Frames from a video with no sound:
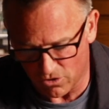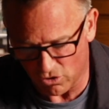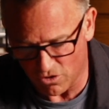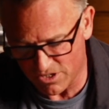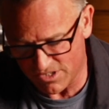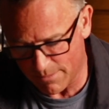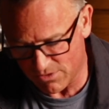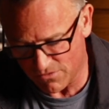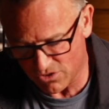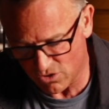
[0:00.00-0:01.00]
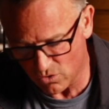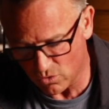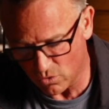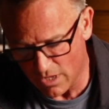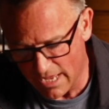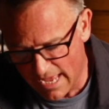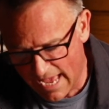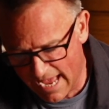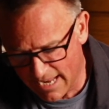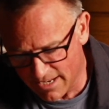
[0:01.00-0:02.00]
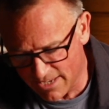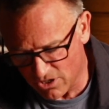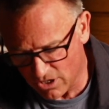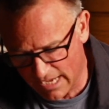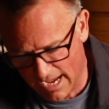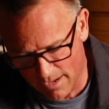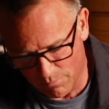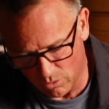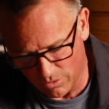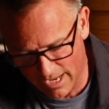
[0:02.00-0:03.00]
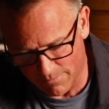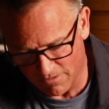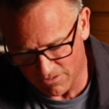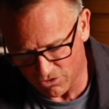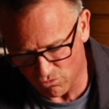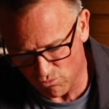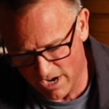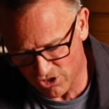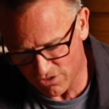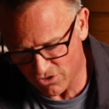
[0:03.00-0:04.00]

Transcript: her on the steps of the school, and as her car pulled up, I felt a rush of